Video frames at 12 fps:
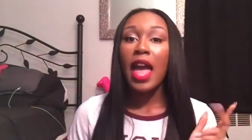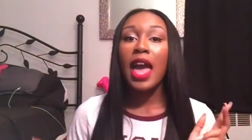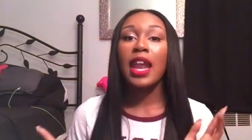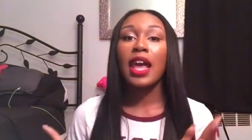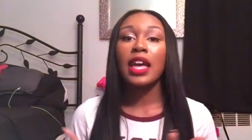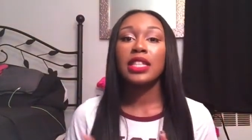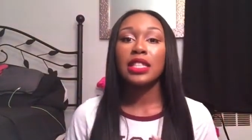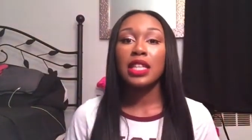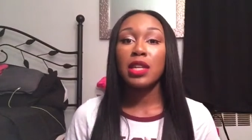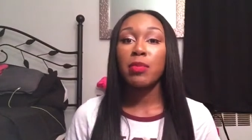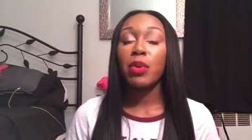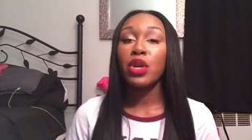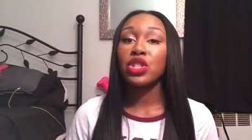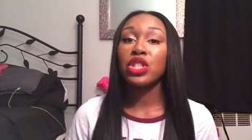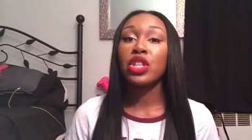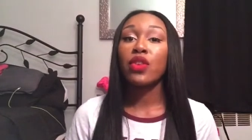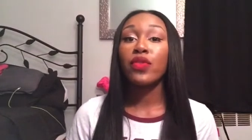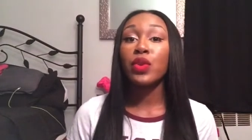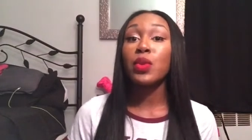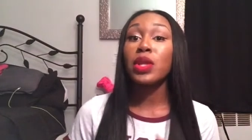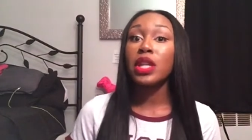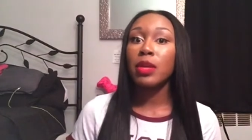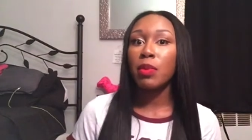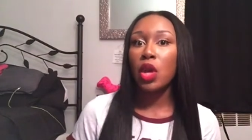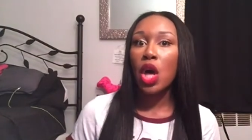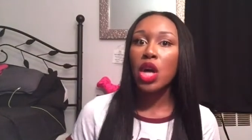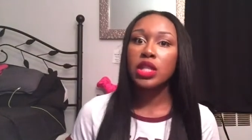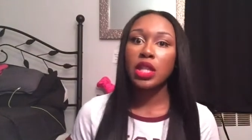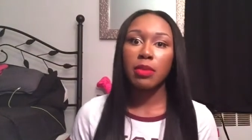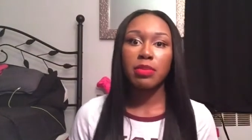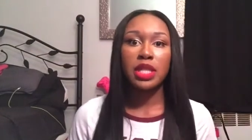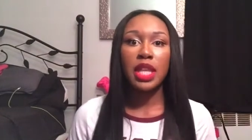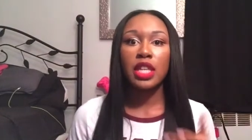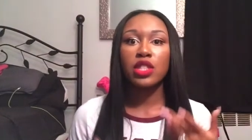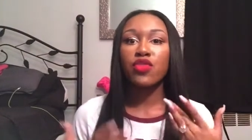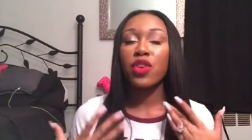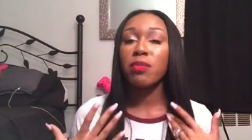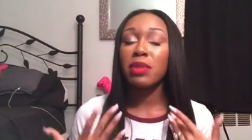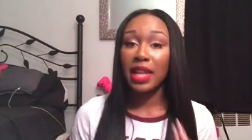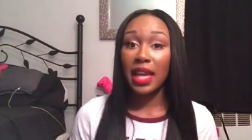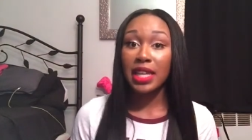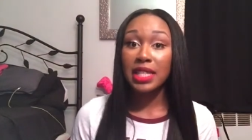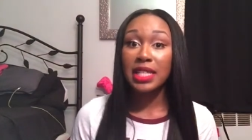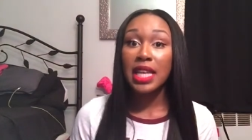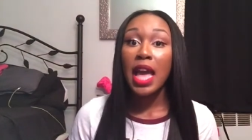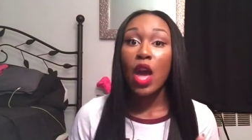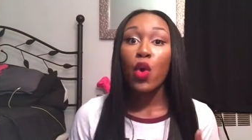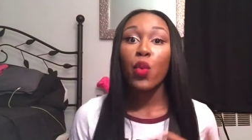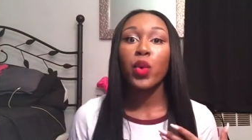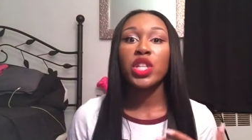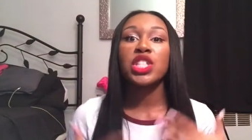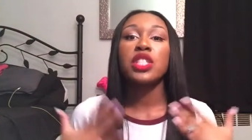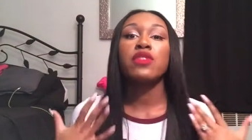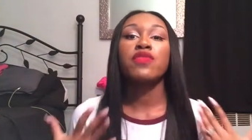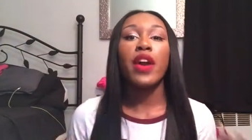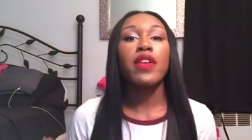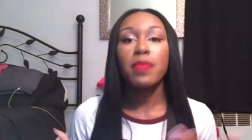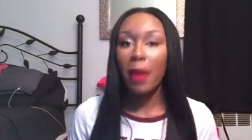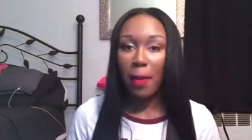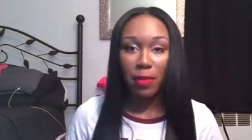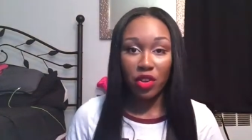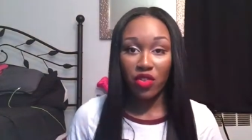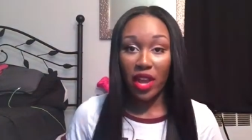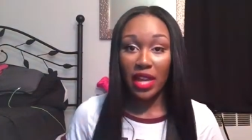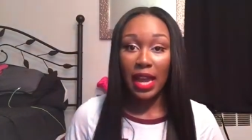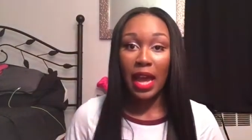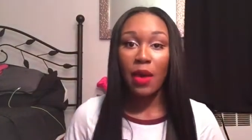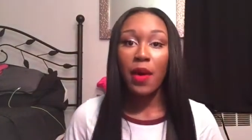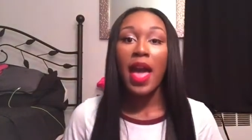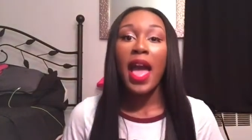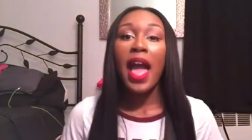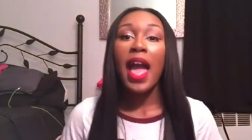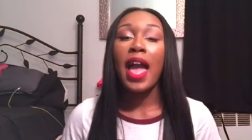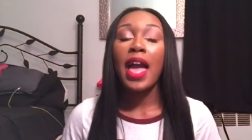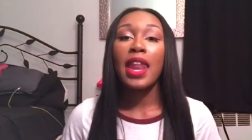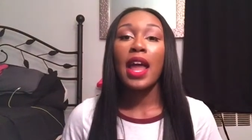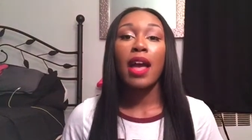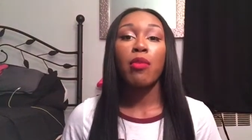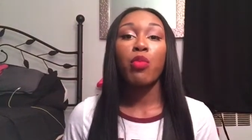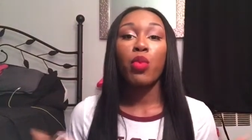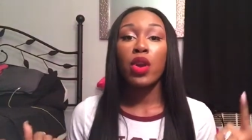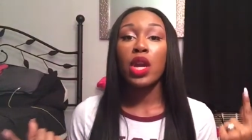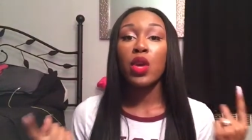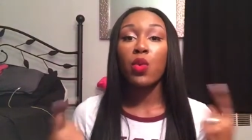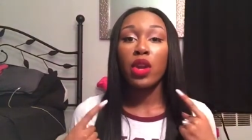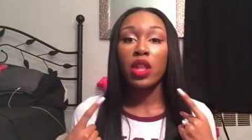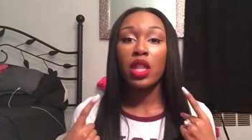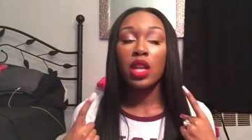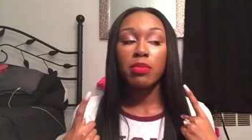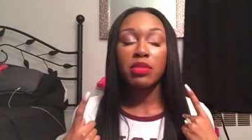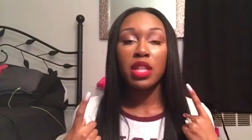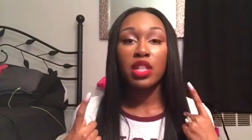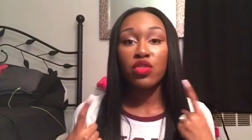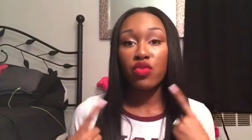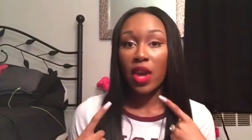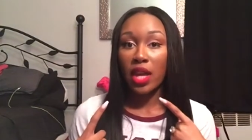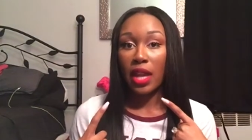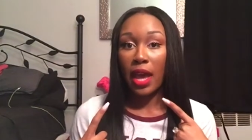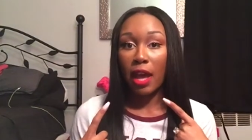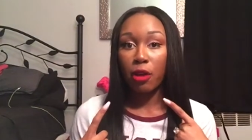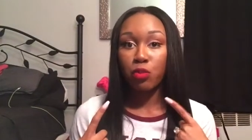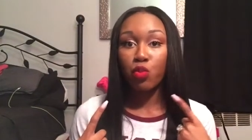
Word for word: and I did purchase a few lip gloss lipsticks from NYX which is very popular right now and I'm wearing one of the lipsticks right now.